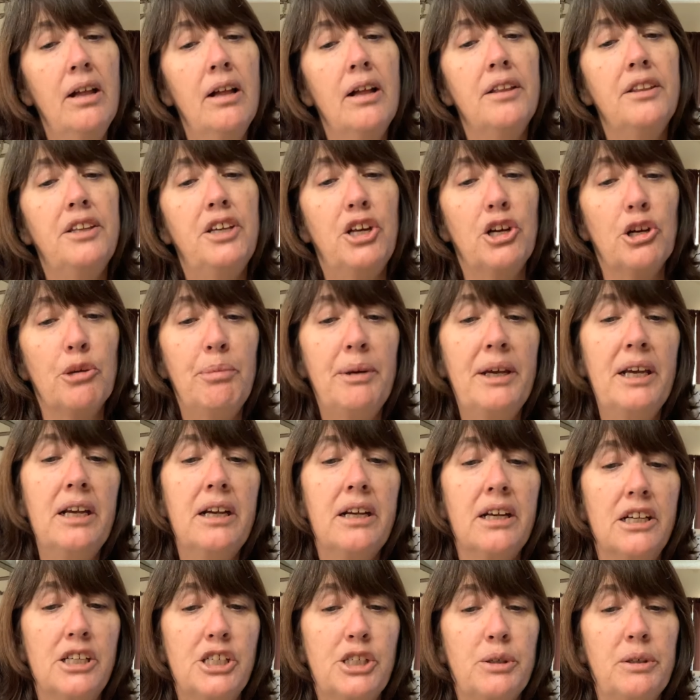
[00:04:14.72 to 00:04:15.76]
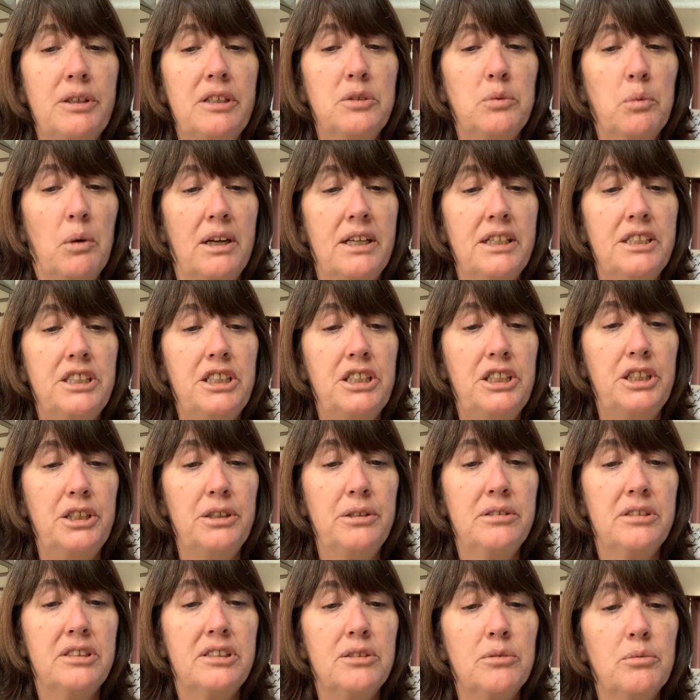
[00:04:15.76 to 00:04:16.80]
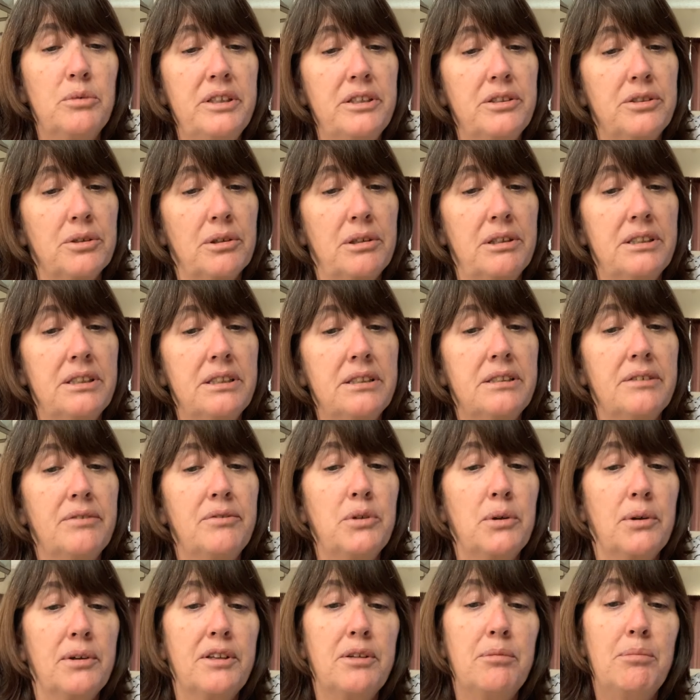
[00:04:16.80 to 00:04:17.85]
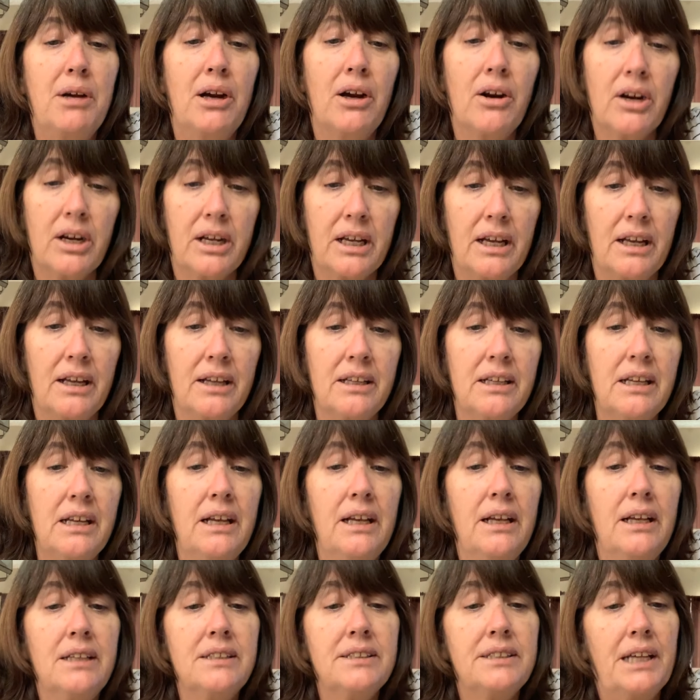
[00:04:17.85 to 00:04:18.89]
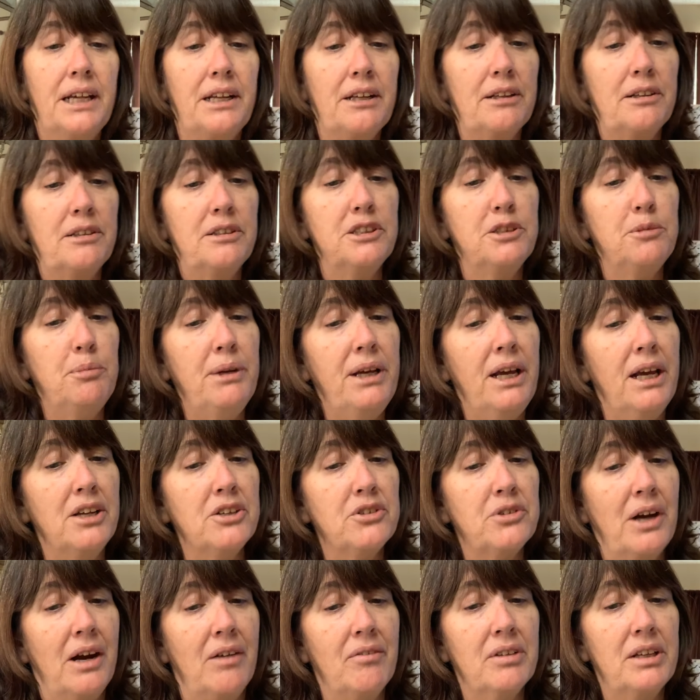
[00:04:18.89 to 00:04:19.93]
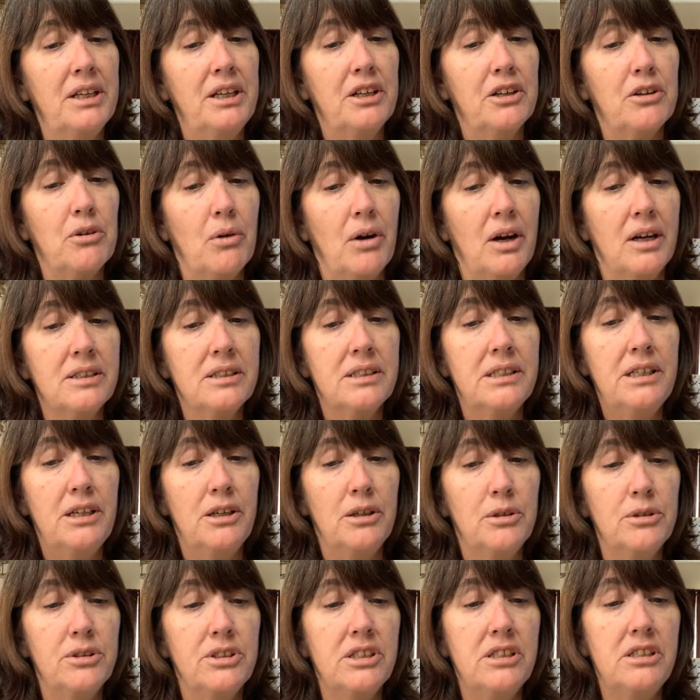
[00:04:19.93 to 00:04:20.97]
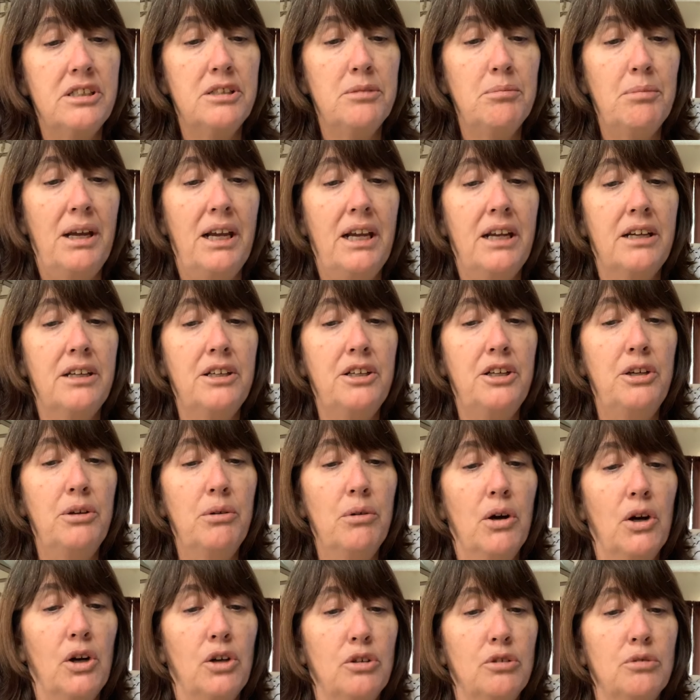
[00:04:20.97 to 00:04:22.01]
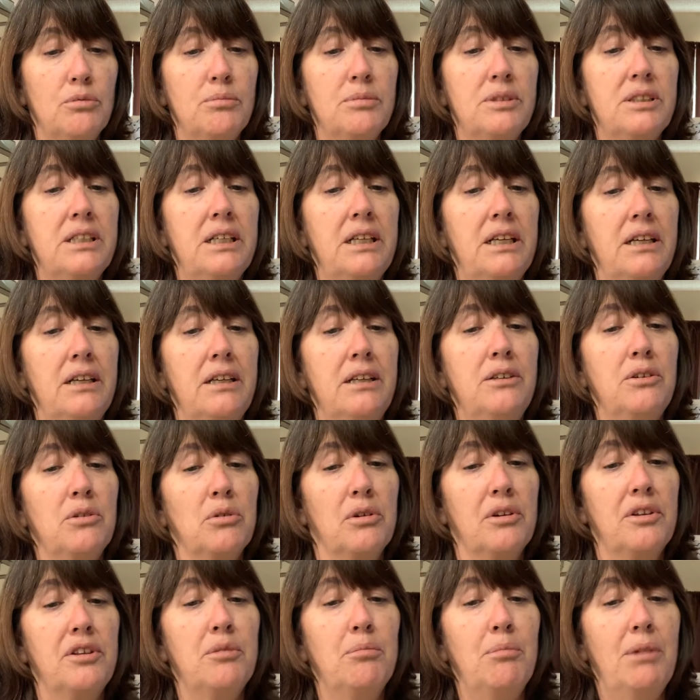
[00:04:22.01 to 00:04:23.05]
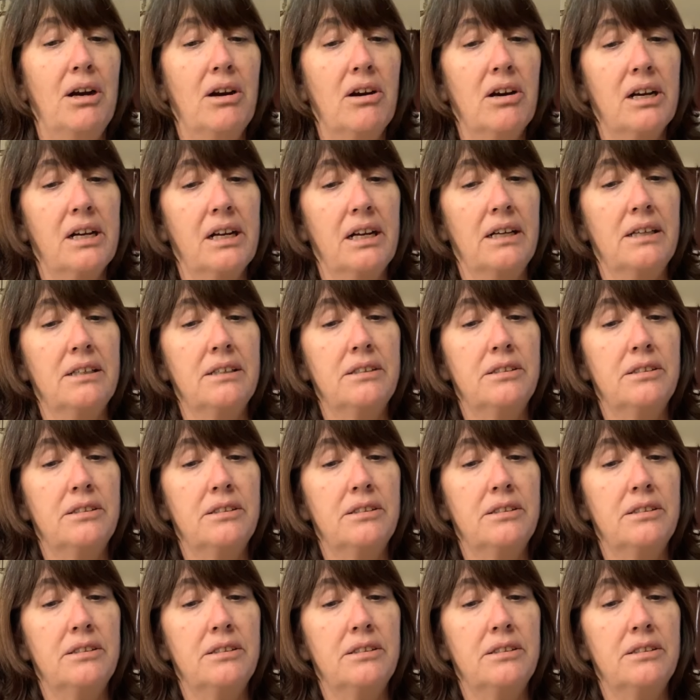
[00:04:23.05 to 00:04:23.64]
The European countries wanted to use the resources of North America. Settlers began traveling across the ocean to make new homes in North America.